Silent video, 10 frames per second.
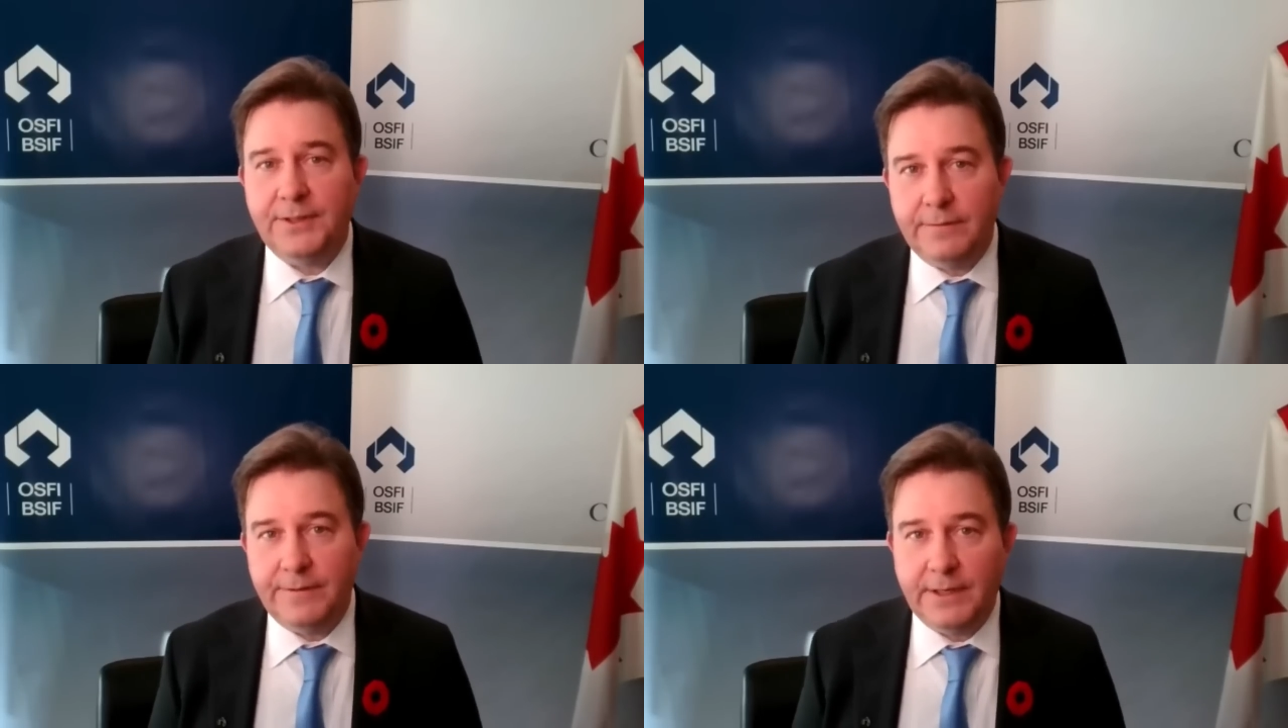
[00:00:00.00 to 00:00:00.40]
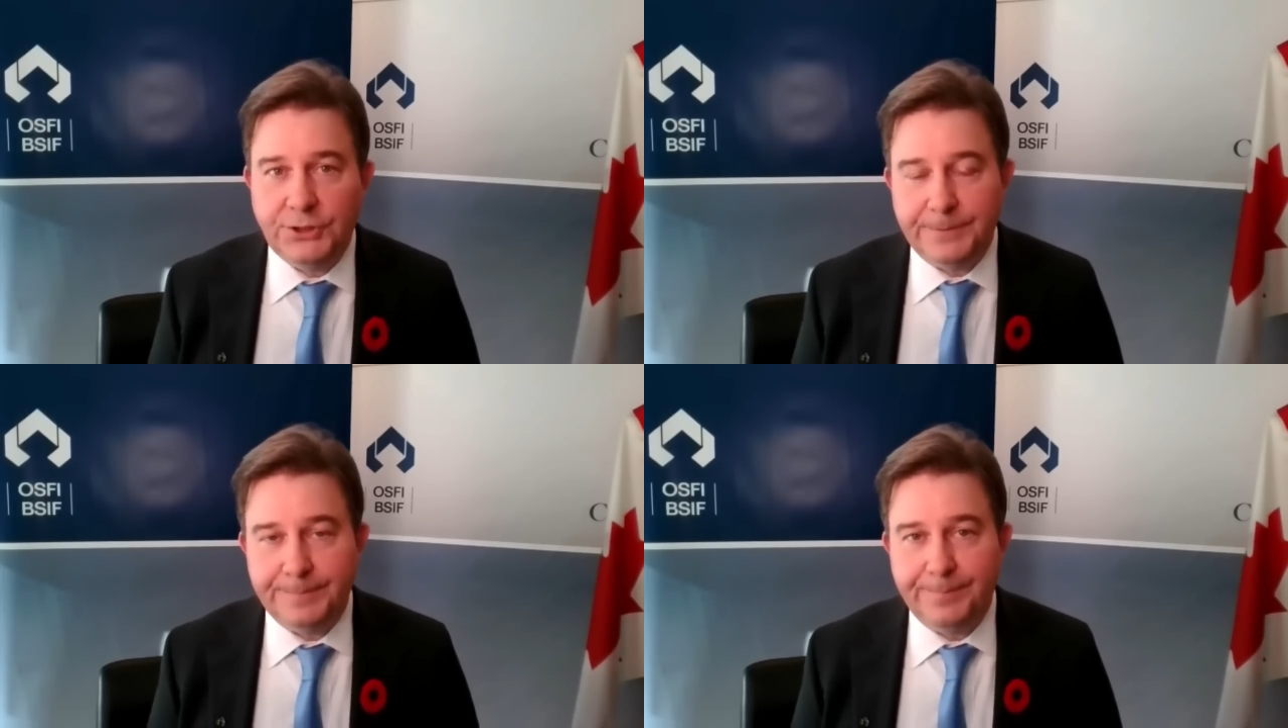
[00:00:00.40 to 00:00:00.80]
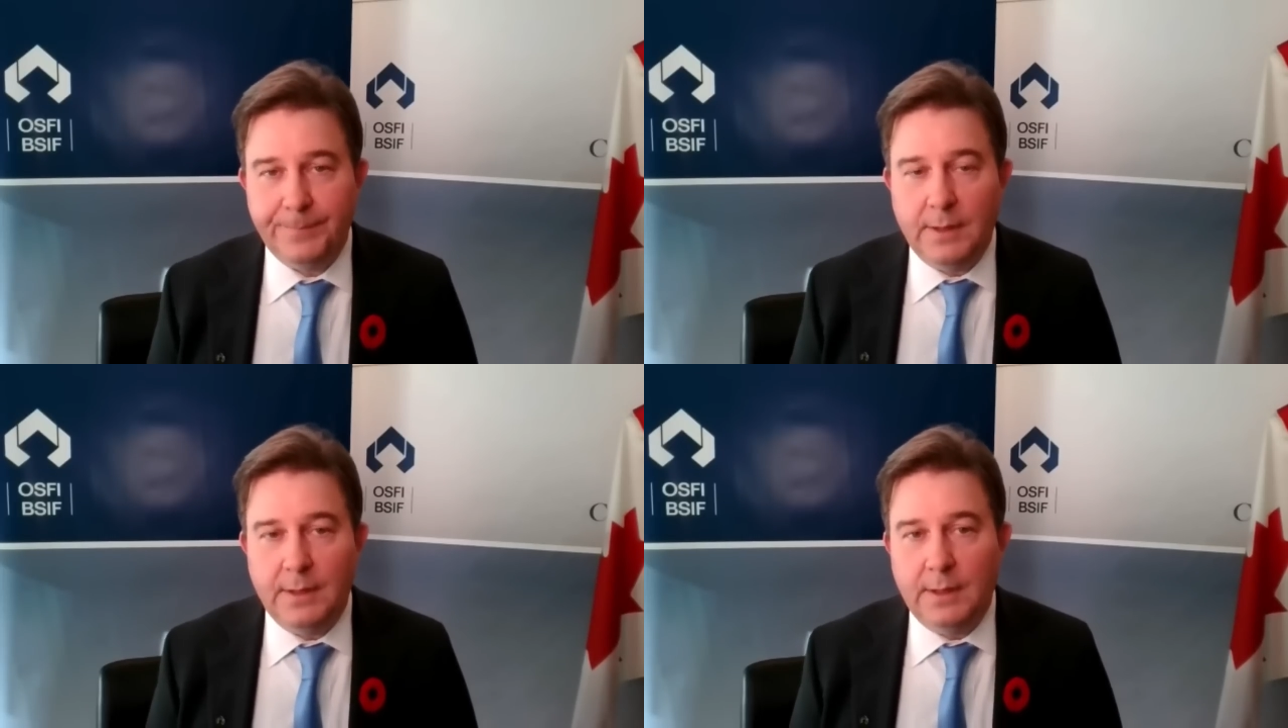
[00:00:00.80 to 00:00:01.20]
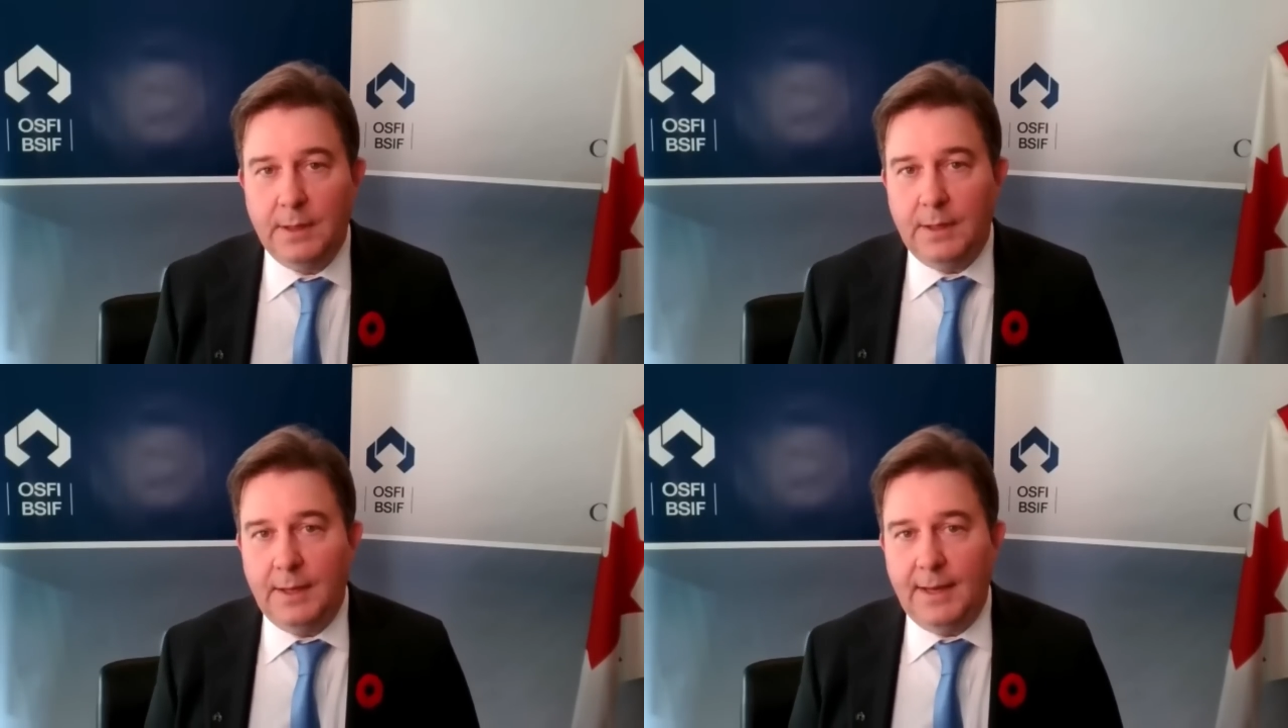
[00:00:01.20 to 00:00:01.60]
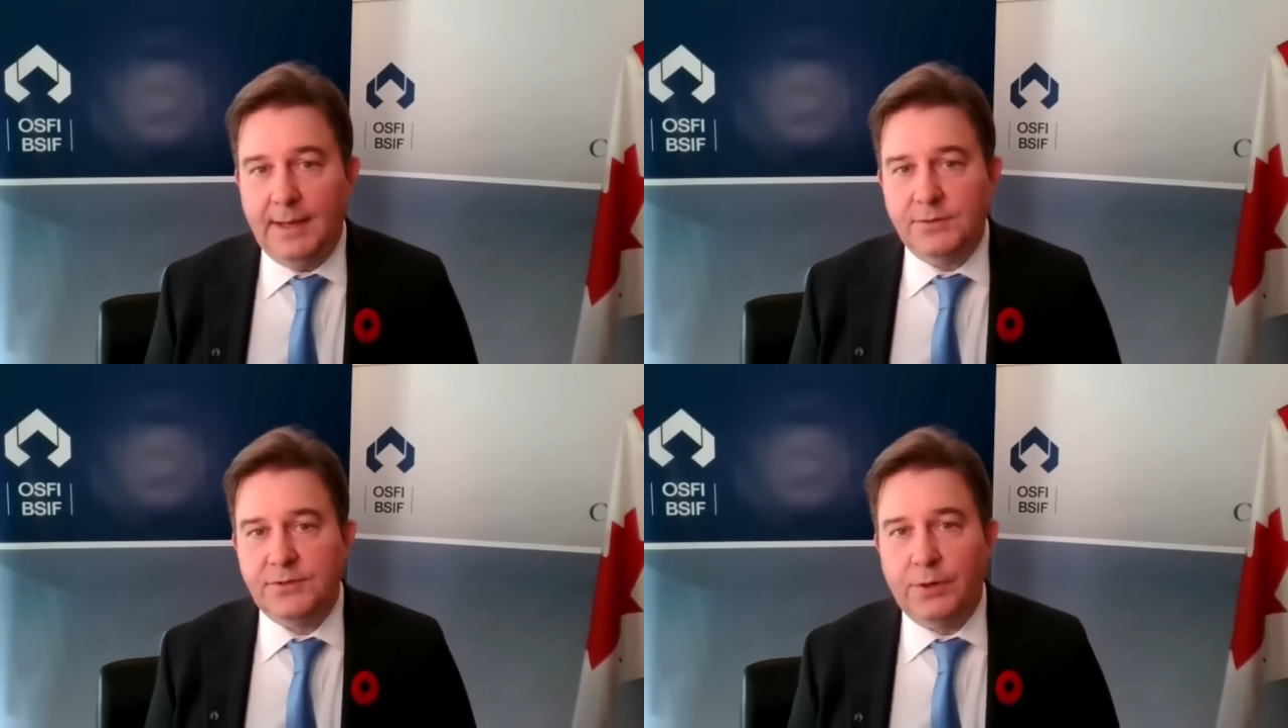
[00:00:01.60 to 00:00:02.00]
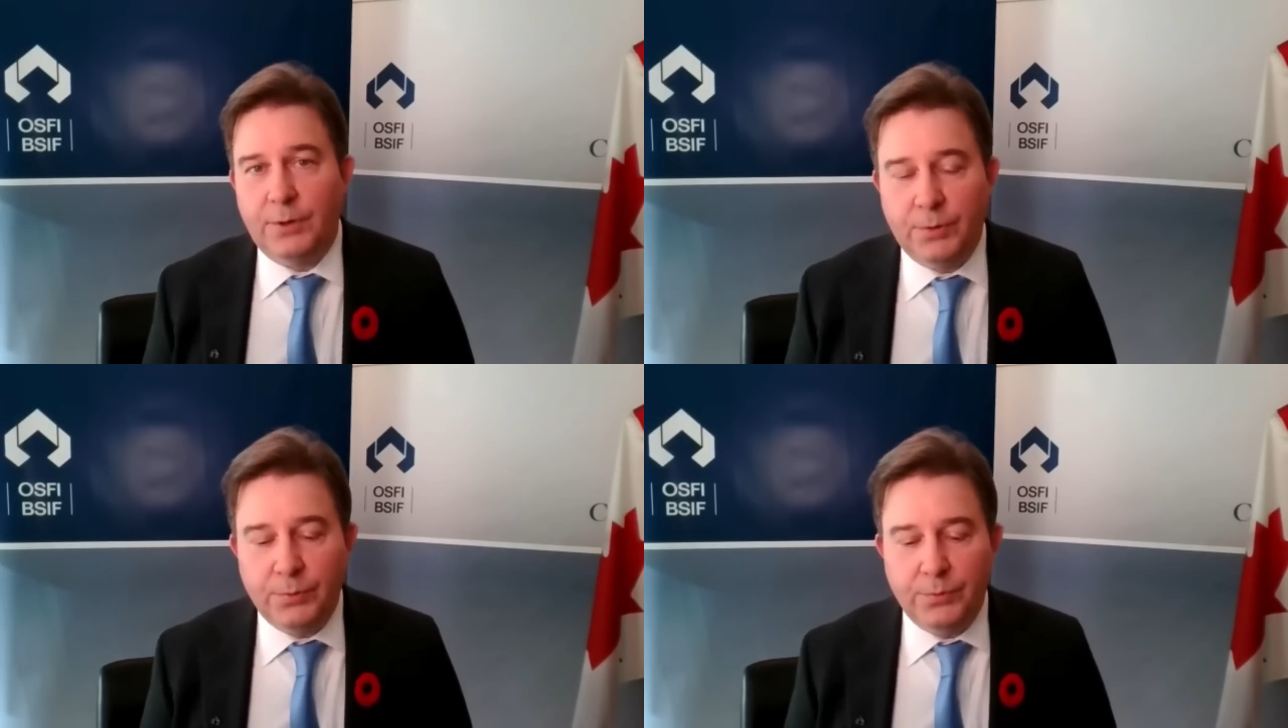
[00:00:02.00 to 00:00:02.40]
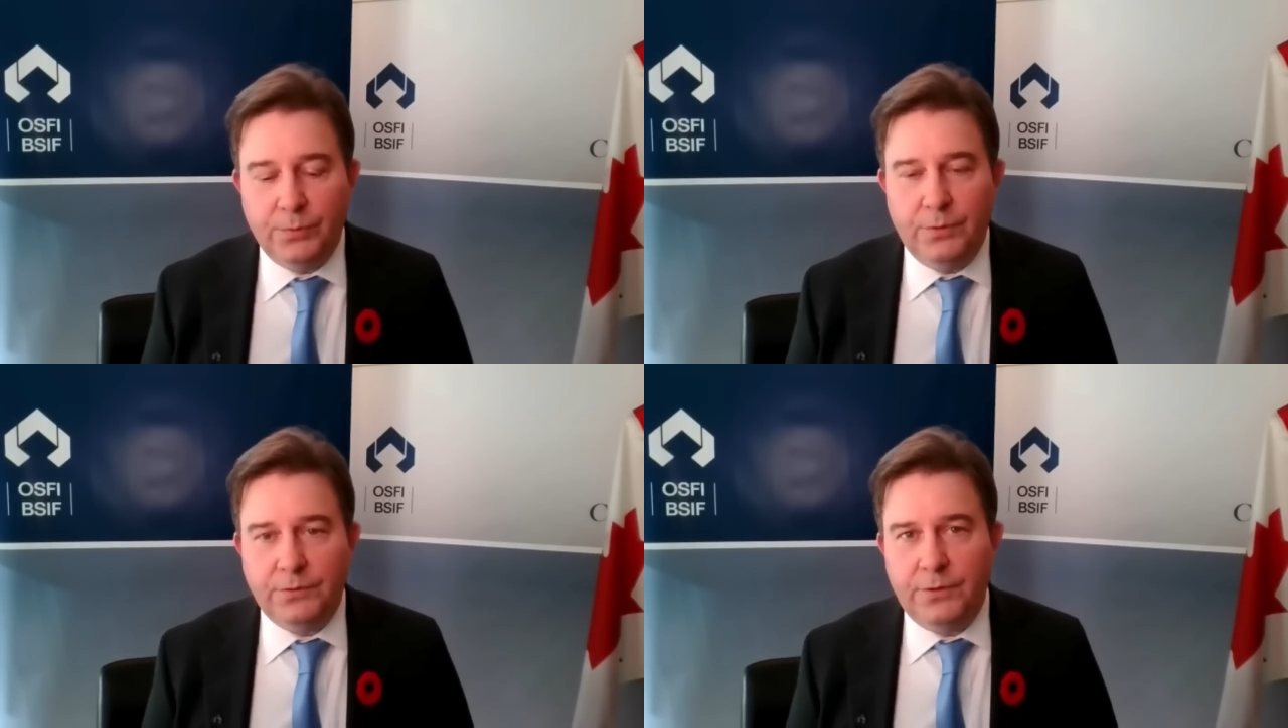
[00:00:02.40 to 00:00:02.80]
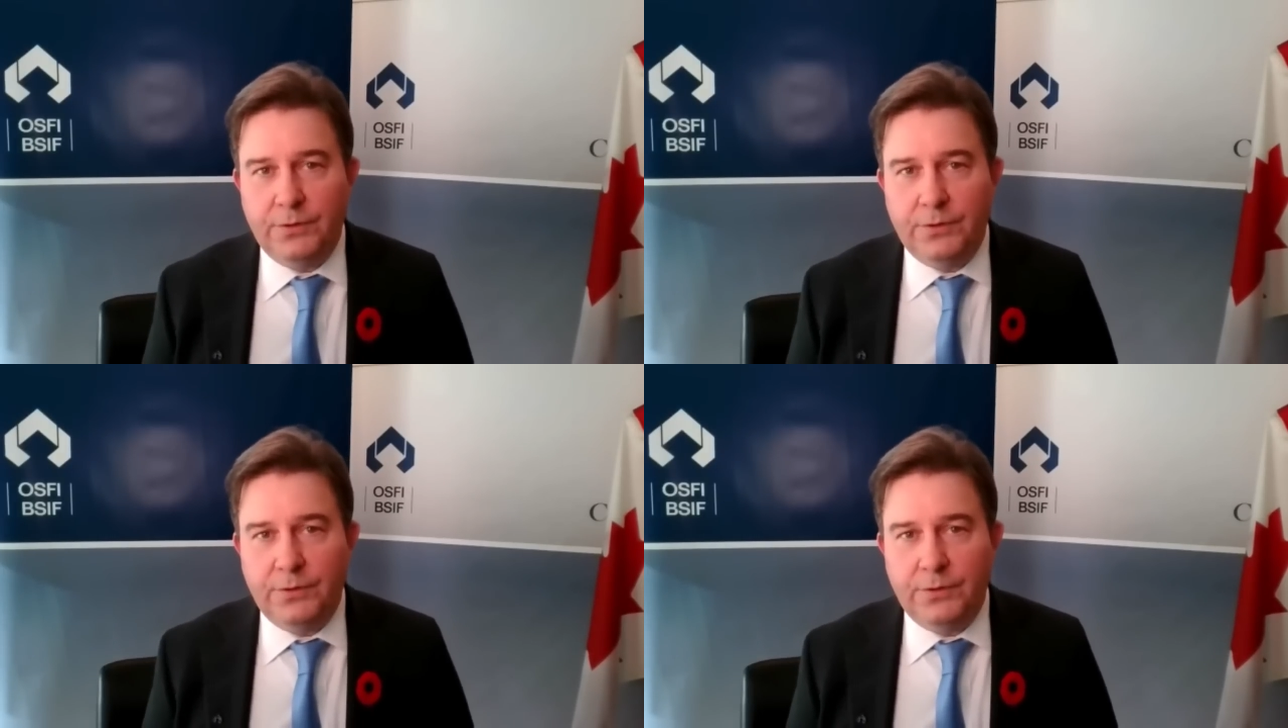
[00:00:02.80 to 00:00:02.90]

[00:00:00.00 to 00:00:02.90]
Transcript: innovation. And so the